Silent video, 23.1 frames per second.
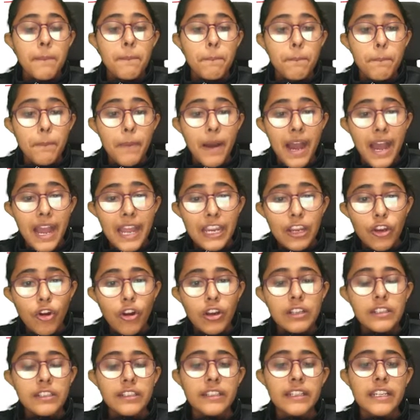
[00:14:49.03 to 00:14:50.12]
by
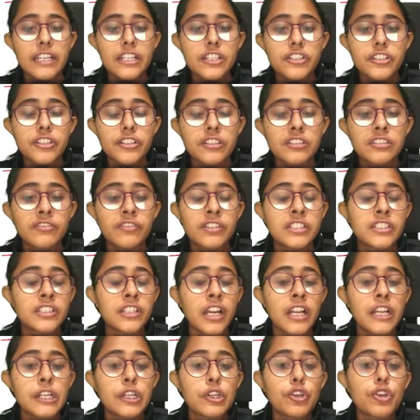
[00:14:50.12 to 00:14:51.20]
alterations which
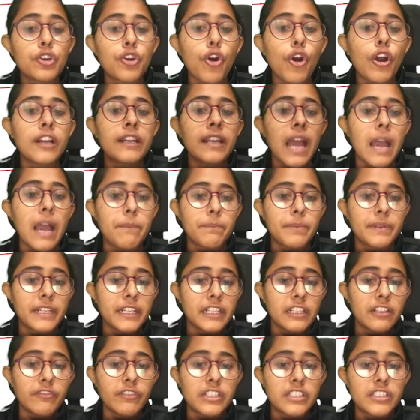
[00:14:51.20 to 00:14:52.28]
are not
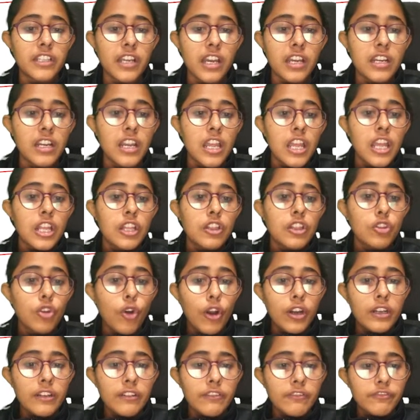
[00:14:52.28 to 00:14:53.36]
apparent, which are
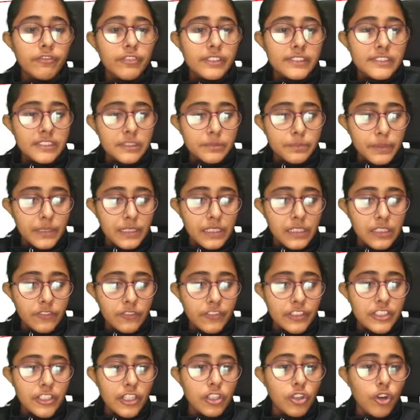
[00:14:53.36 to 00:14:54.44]
not visible,
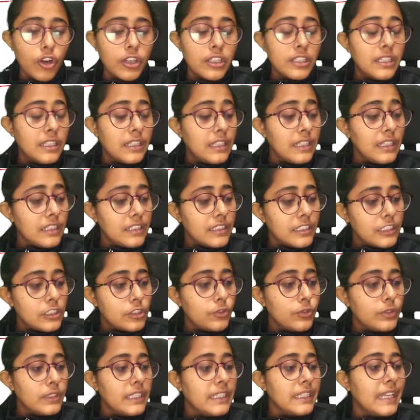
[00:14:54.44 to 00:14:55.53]
which are not clear
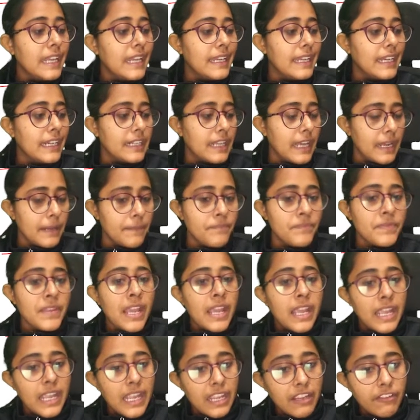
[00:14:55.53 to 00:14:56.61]
to the naked eye.
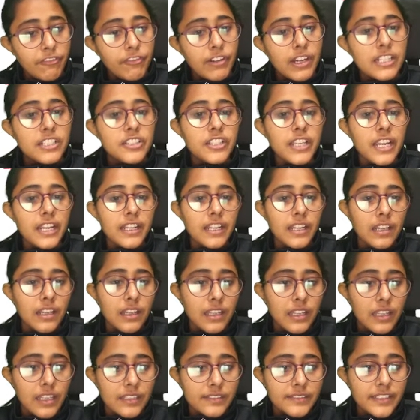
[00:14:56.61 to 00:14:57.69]
If a check
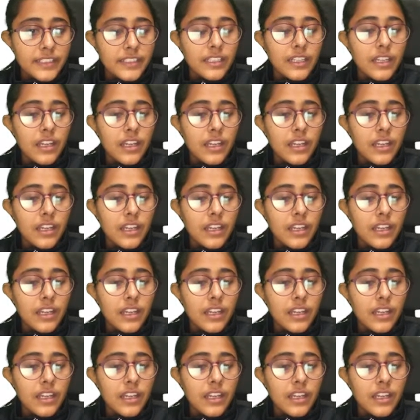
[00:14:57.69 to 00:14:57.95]
is an